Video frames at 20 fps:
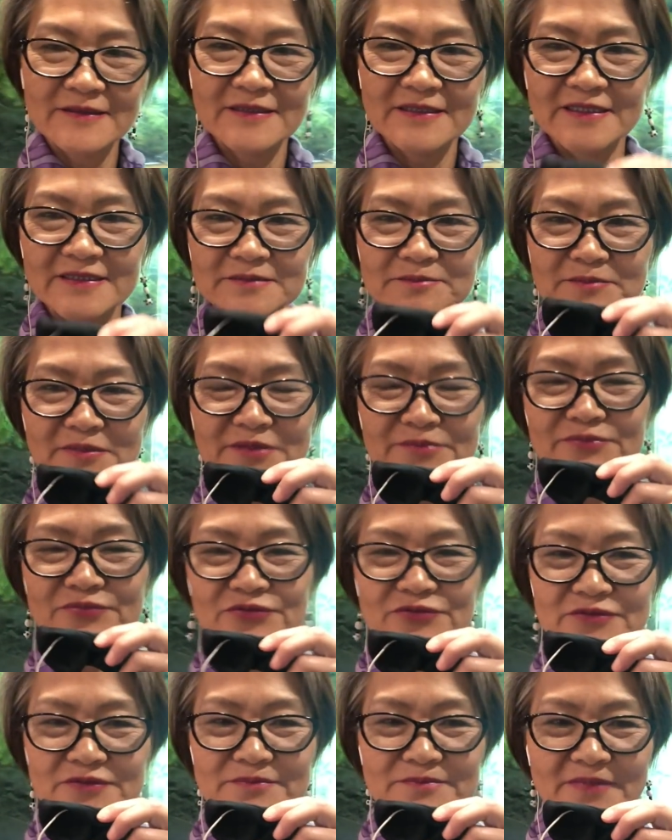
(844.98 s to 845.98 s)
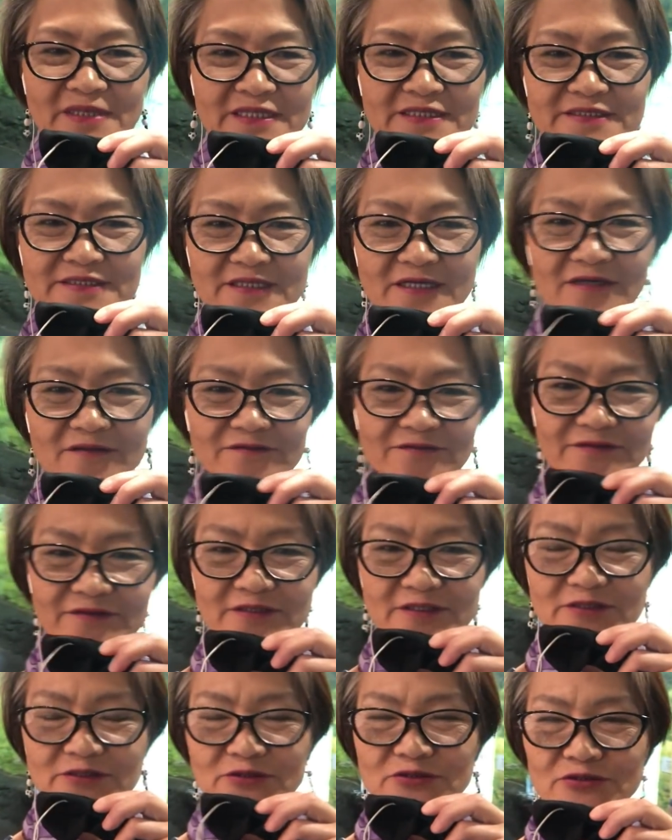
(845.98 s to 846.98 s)
Let me put myself
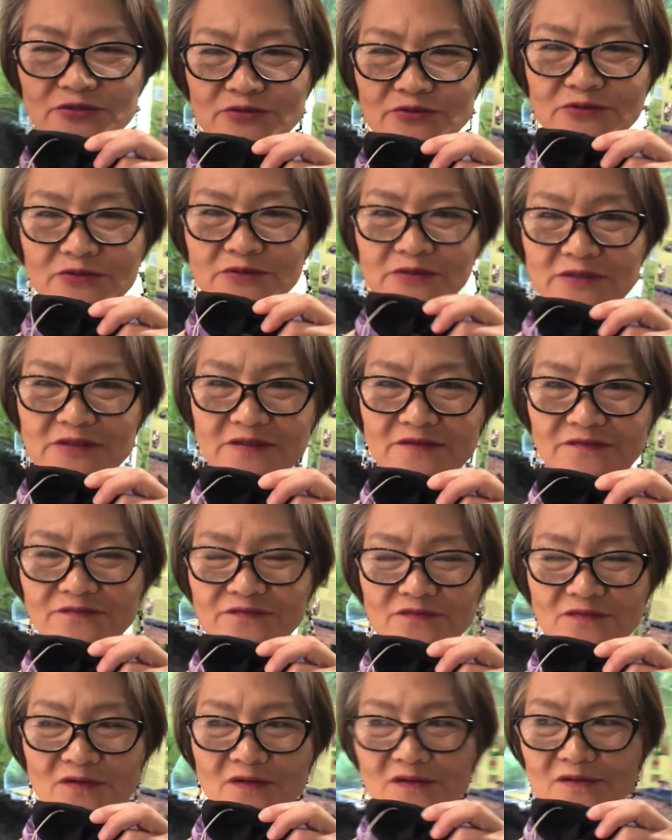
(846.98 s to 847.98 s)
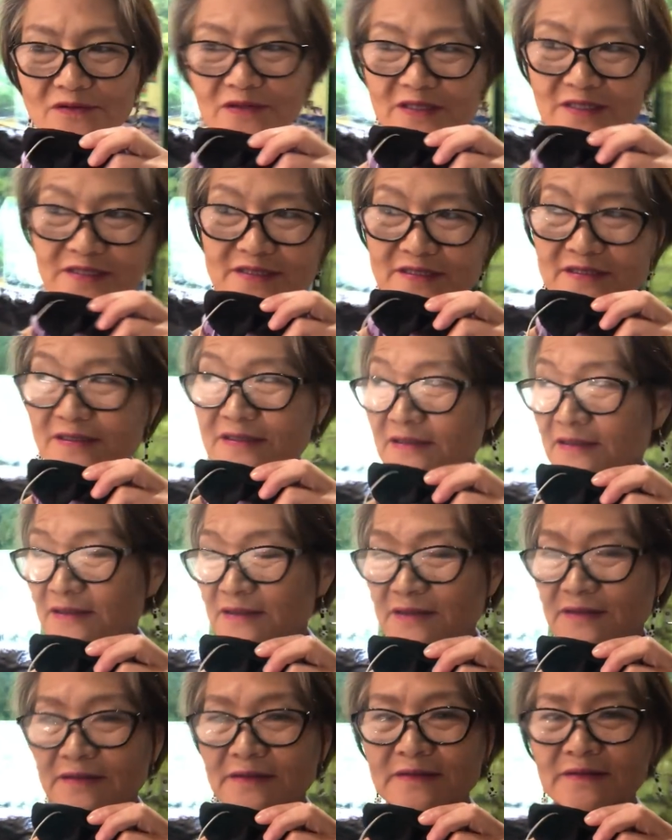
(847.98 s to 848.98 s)
into the forest
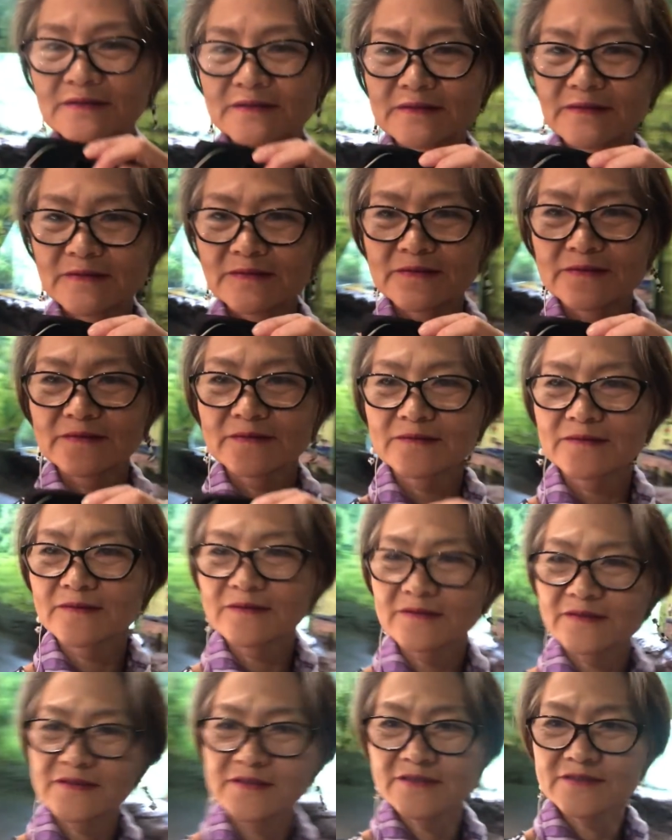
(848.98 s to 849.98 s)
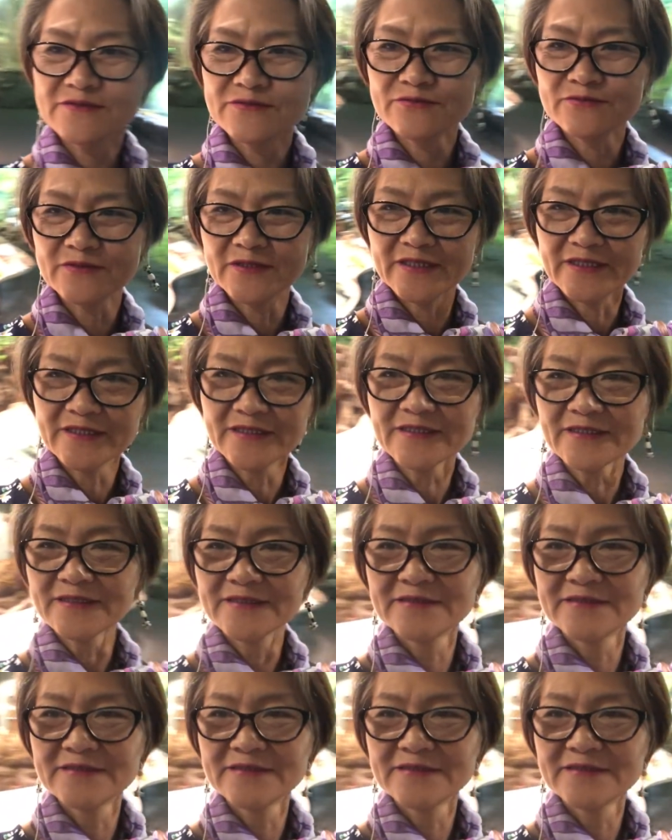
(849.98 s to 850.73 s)
this way.